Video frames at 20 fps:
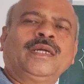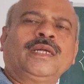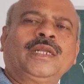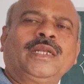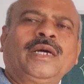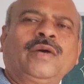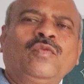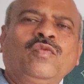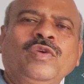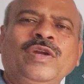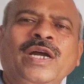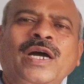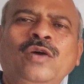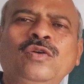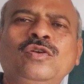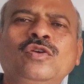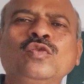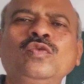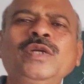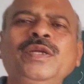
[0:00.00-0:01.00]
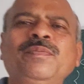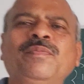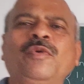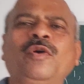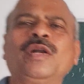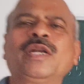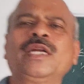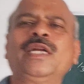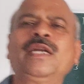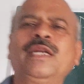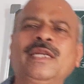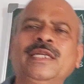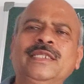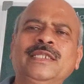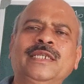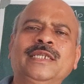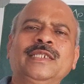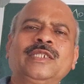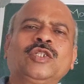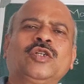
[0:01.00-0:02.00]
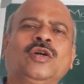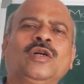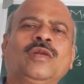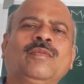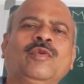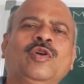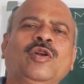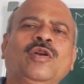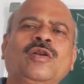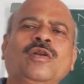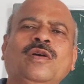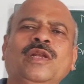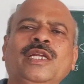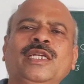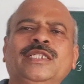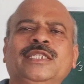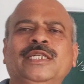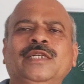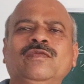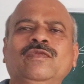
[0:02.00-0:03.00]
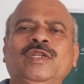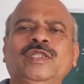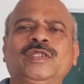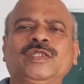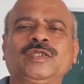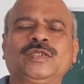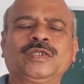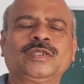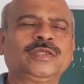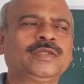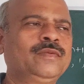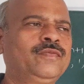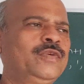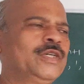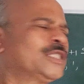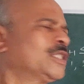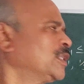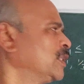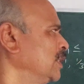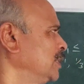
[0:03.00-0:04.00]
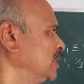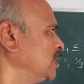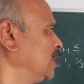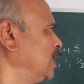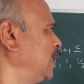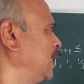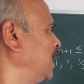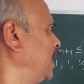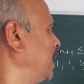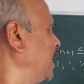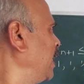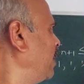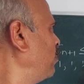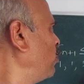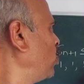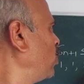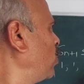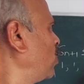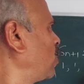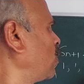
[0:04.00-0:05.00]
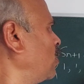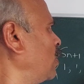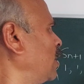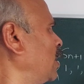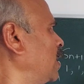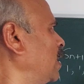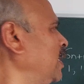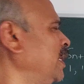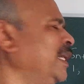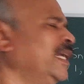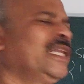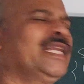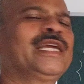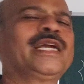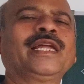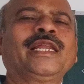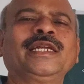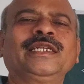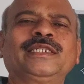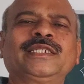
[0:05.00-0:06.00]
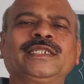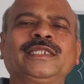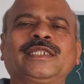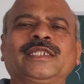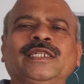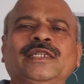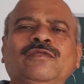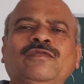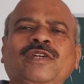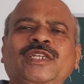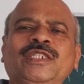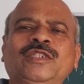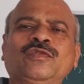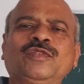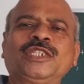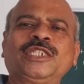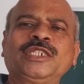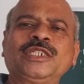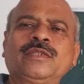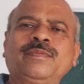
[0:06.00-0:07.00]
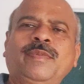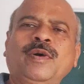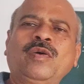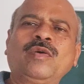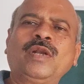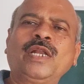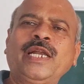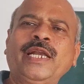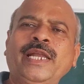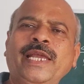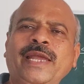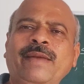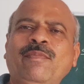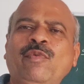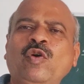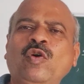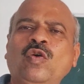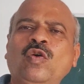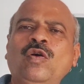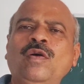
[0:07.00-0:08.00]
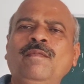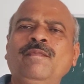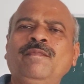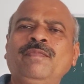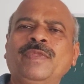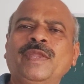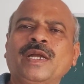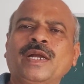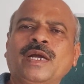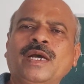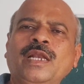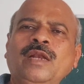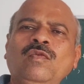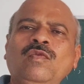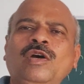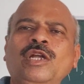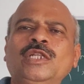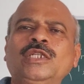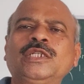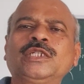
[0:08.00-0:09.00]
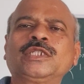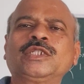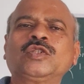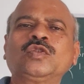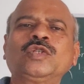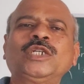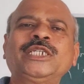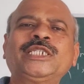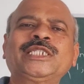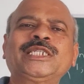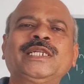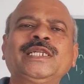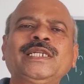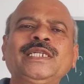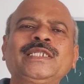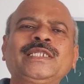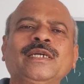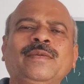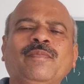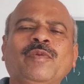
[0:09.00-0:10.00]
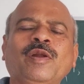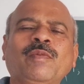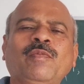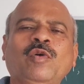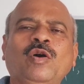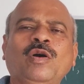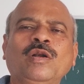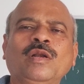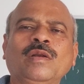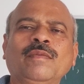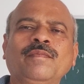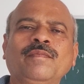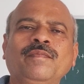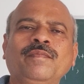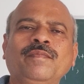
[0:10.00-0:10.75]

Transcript: Now we have two important results on monotonic sequences. First is a monotonically increasing sequence which is bounded above converges to its least upper bound.